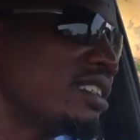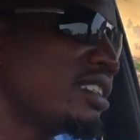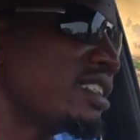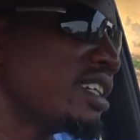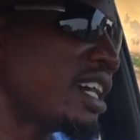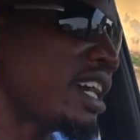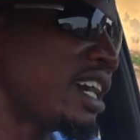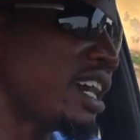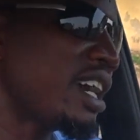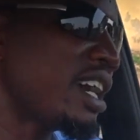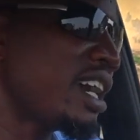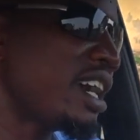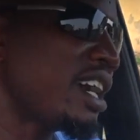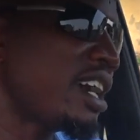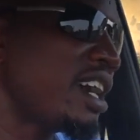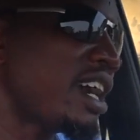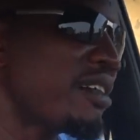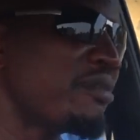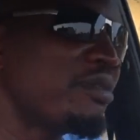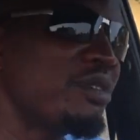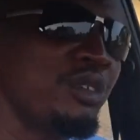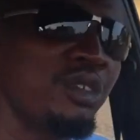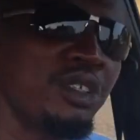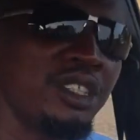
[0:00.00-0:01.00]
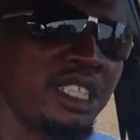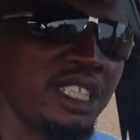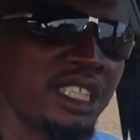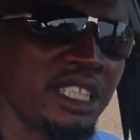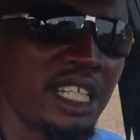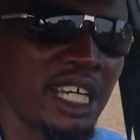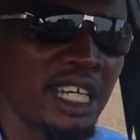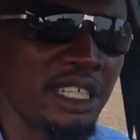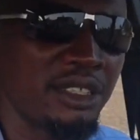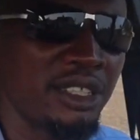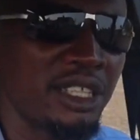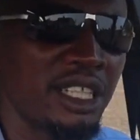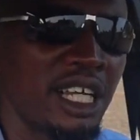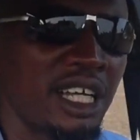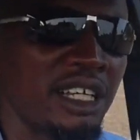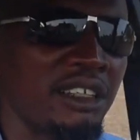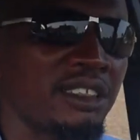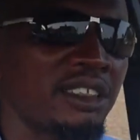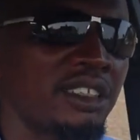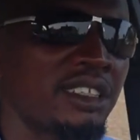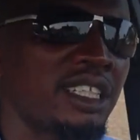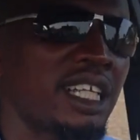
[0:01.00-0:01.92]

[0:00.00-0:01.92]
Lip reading: I've ruled it out now.